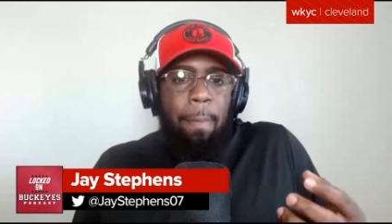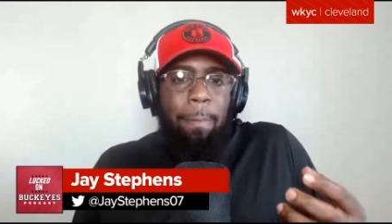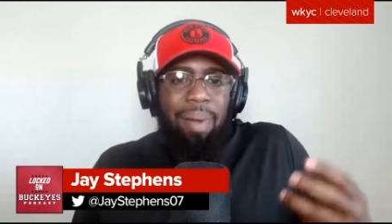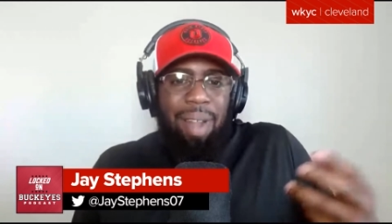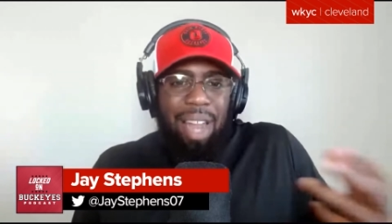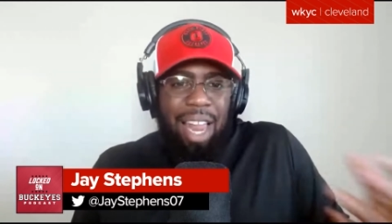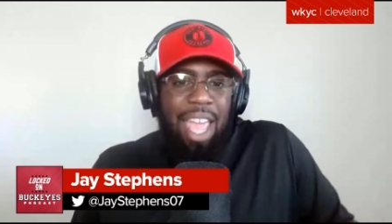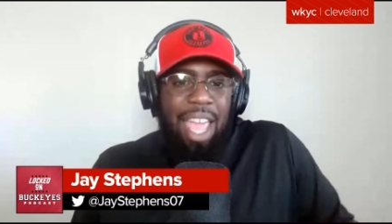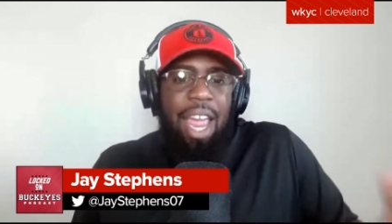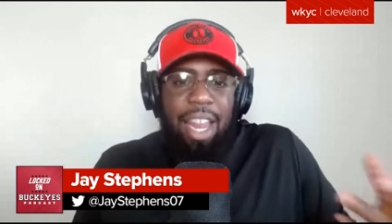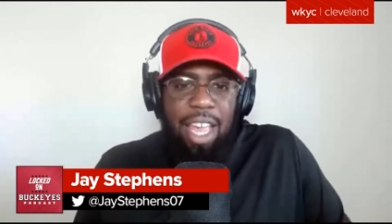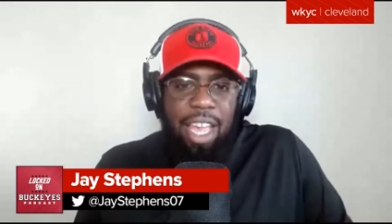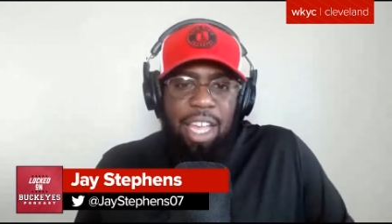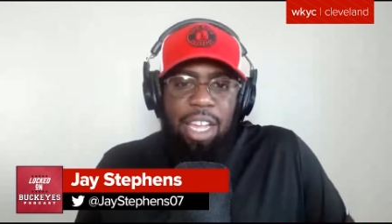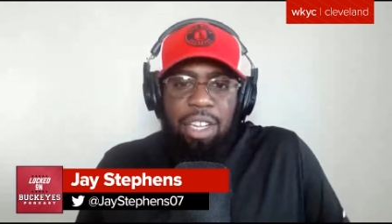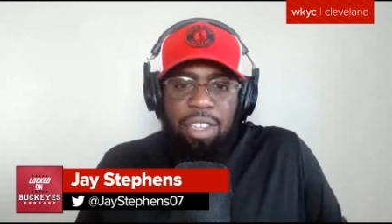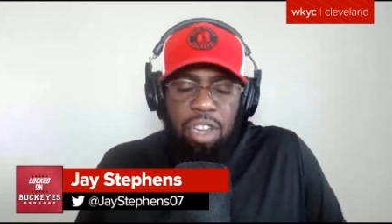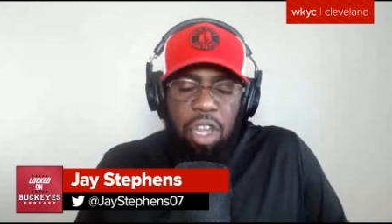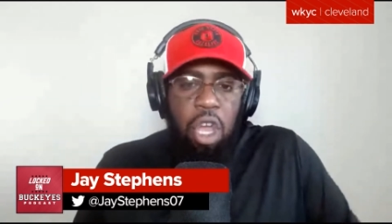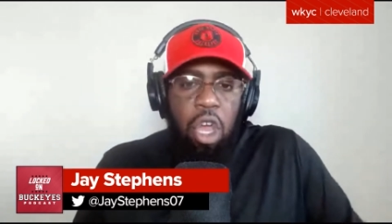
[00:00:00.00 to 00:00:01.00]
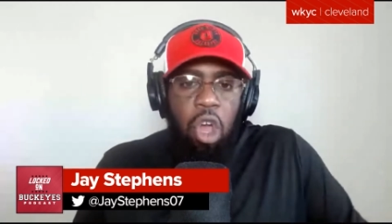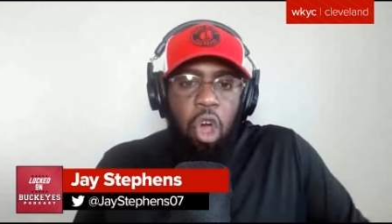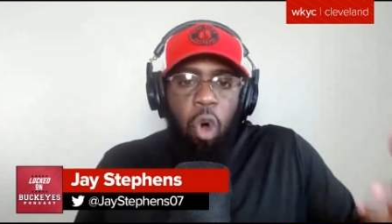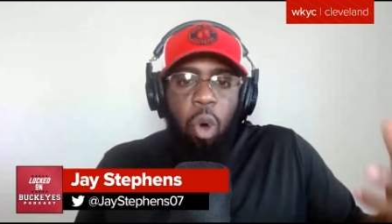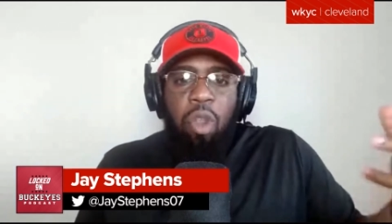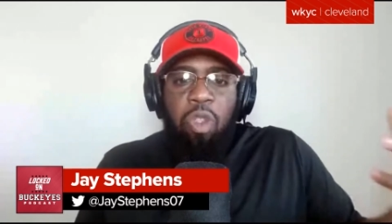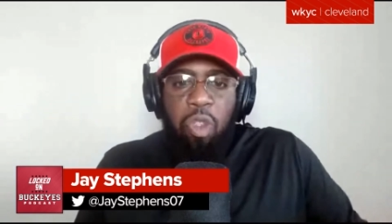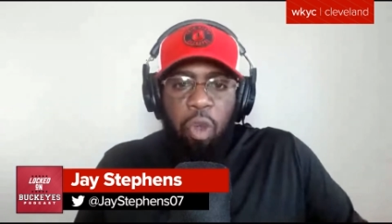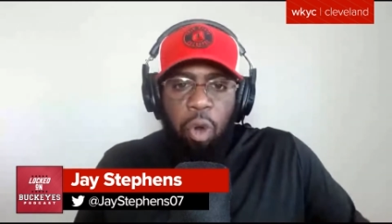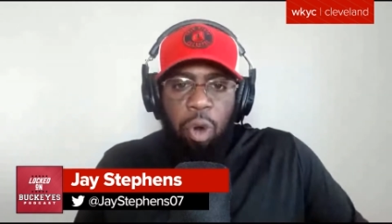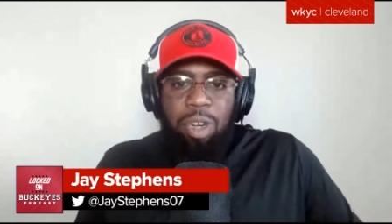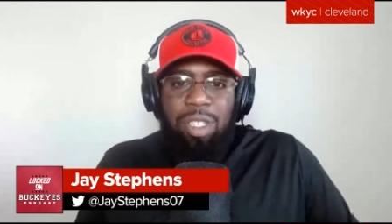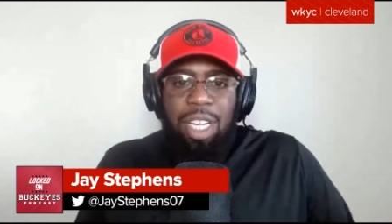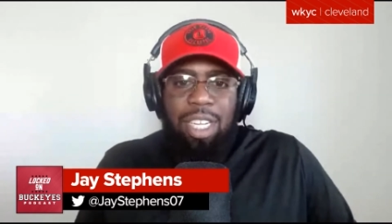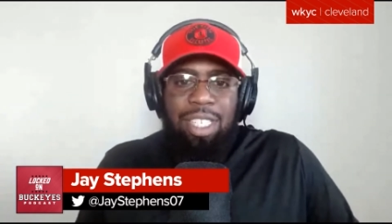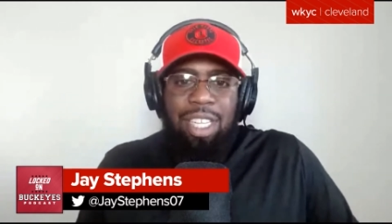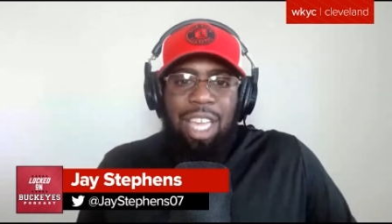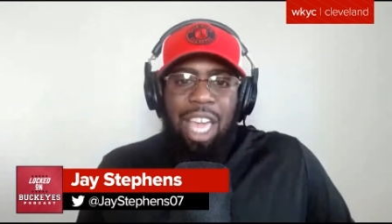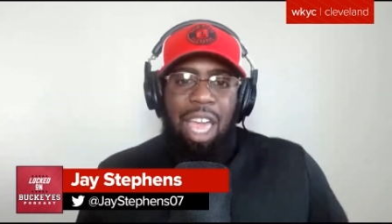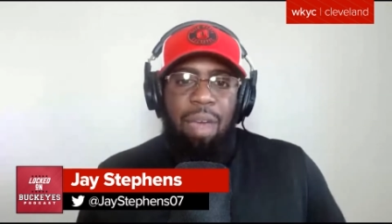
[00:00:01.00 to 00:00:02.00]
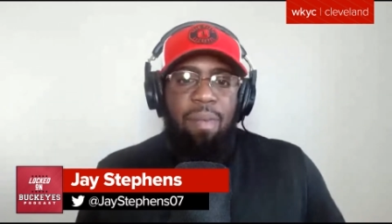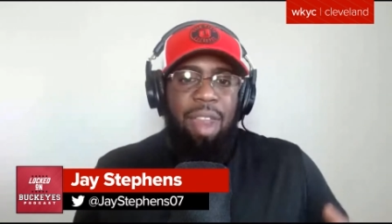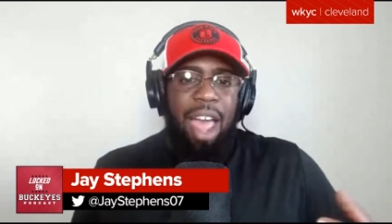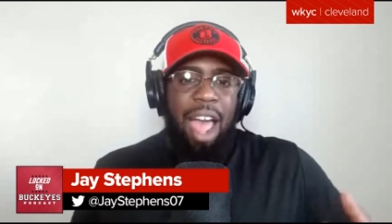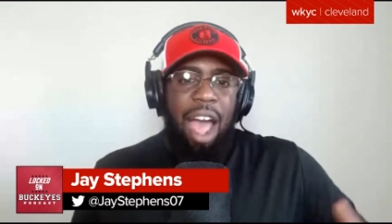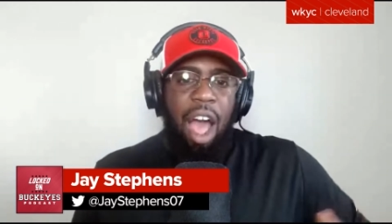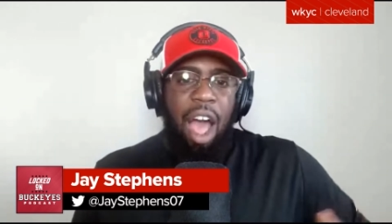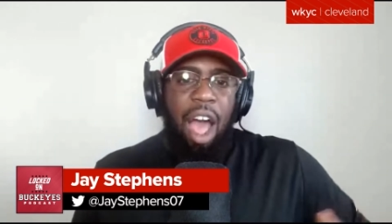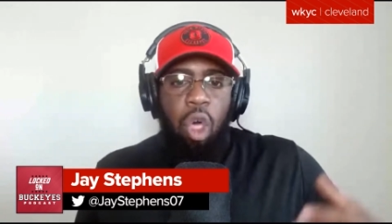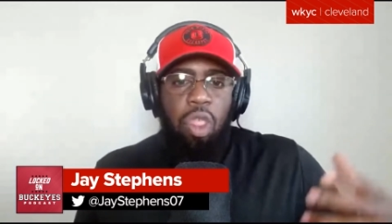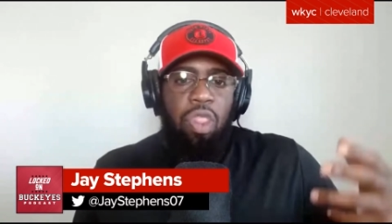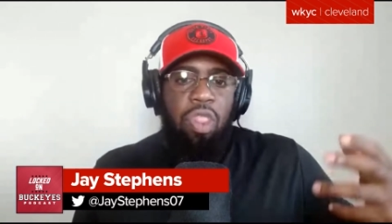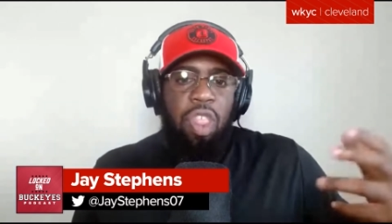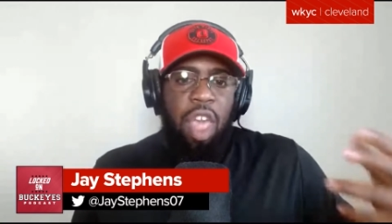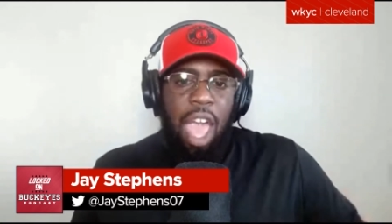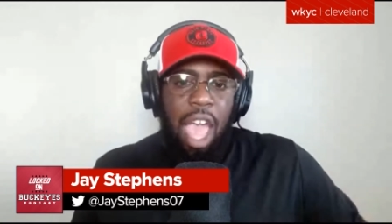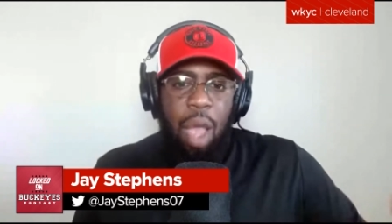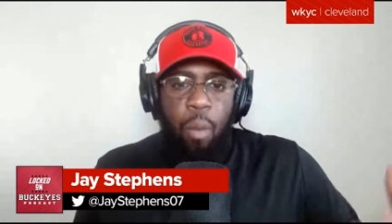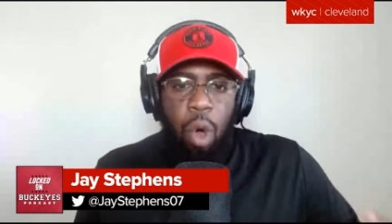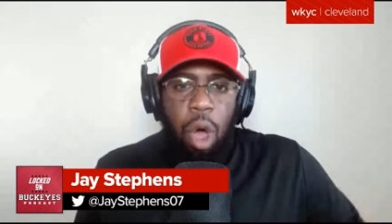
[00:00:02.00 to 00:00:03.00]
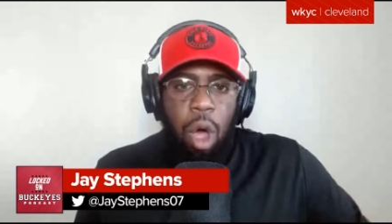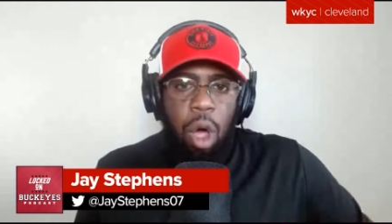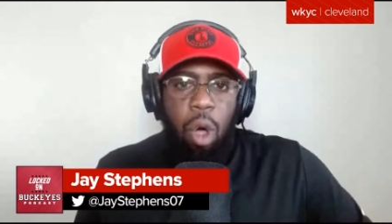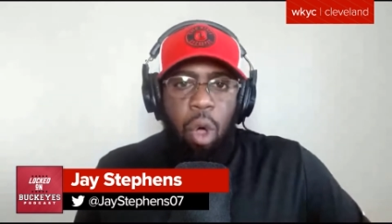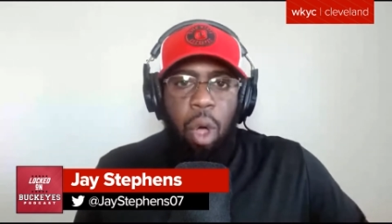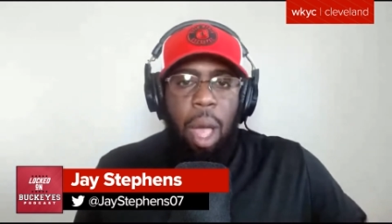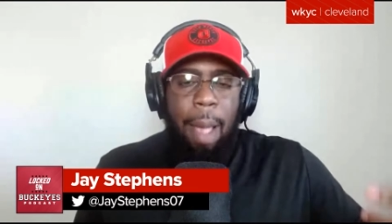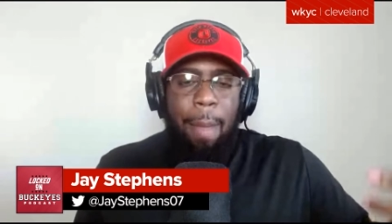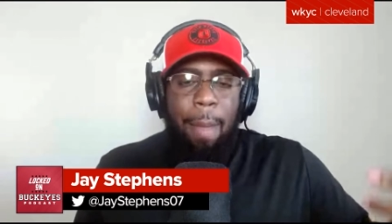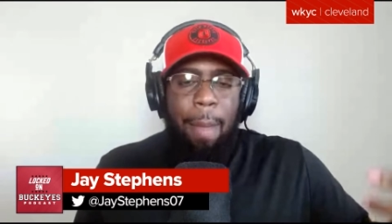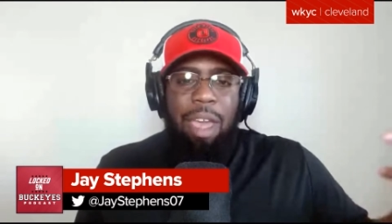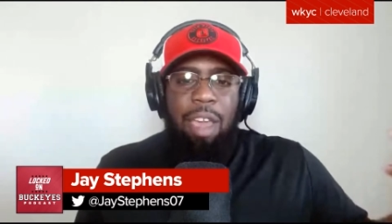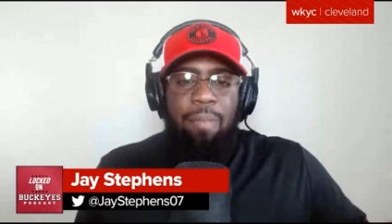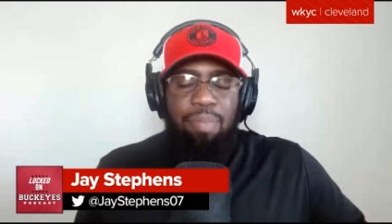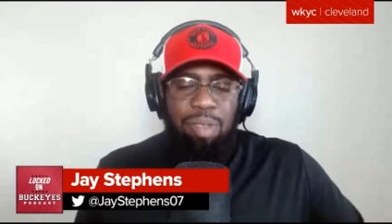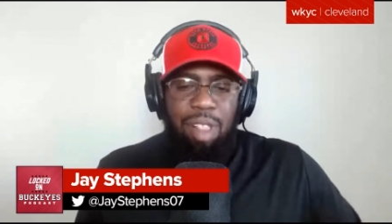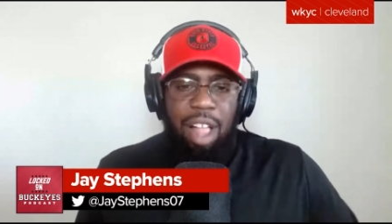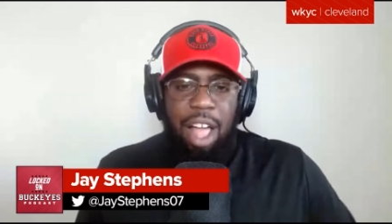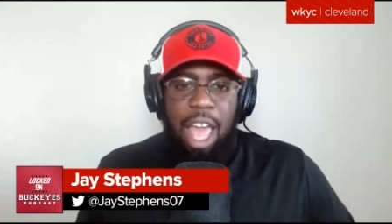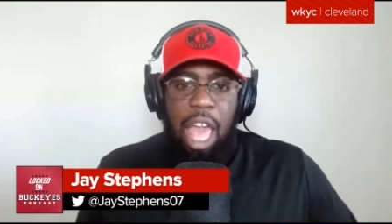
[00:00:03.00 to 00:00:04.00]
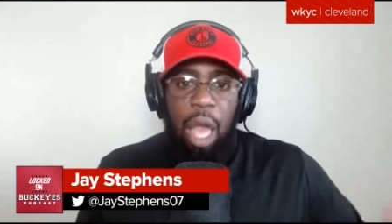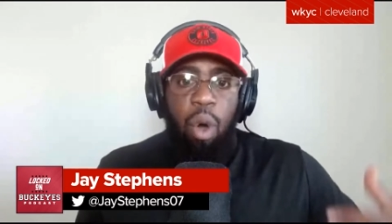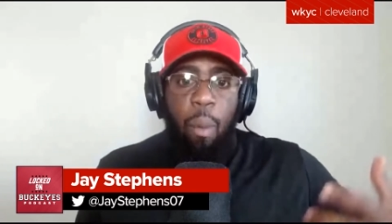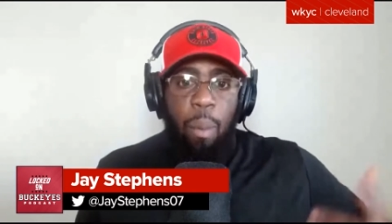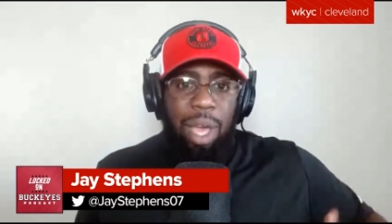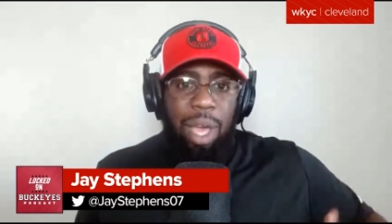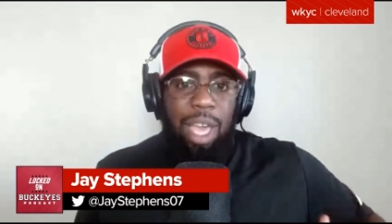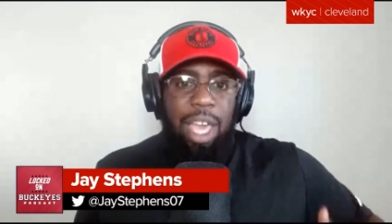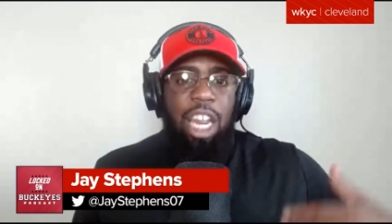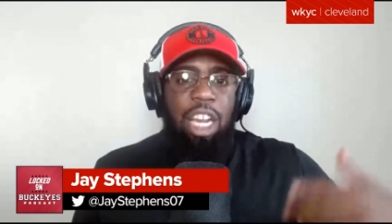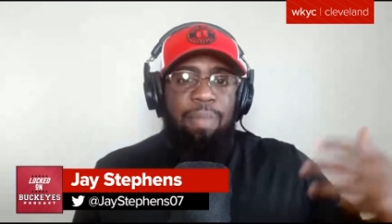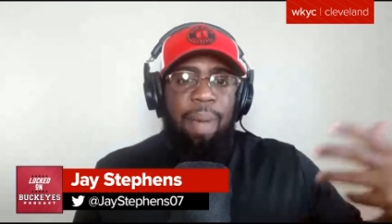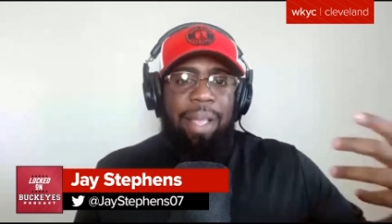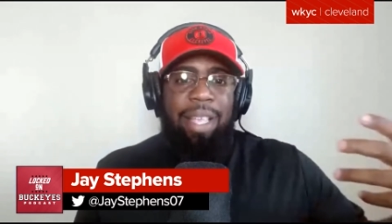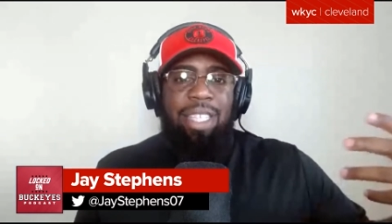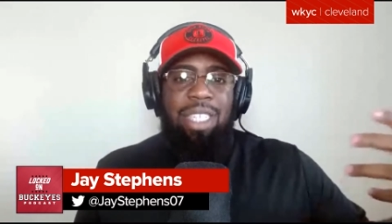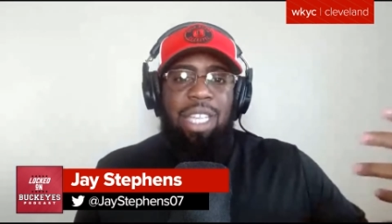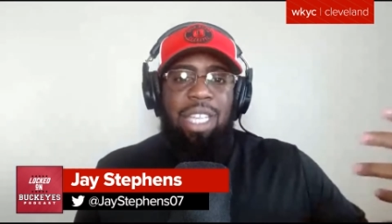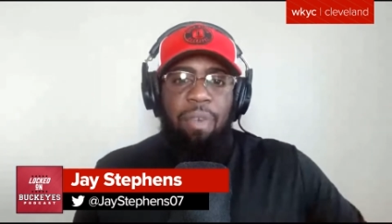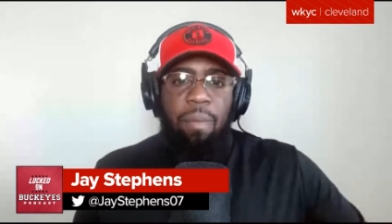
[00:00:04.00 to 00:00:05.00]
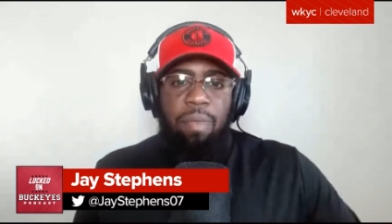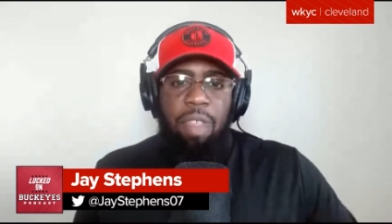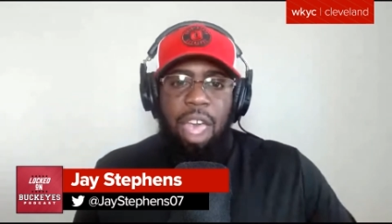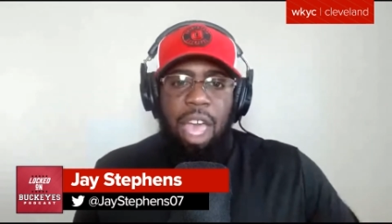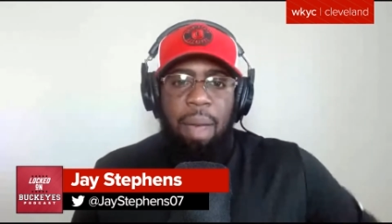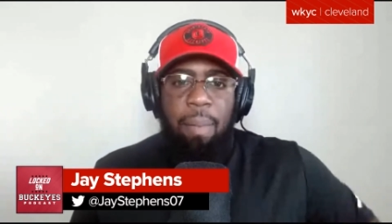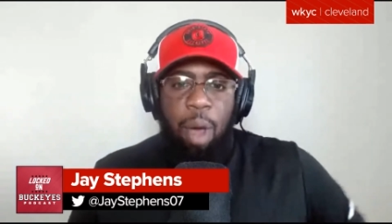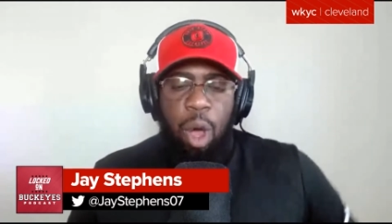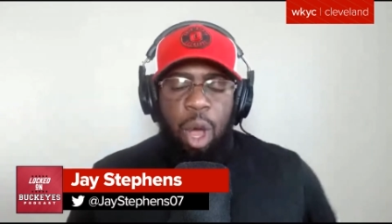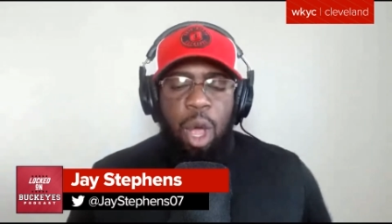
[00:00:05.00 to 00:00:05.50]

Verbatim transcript: plan is on Thursday's game and how they will be playing, what we can expect to see from them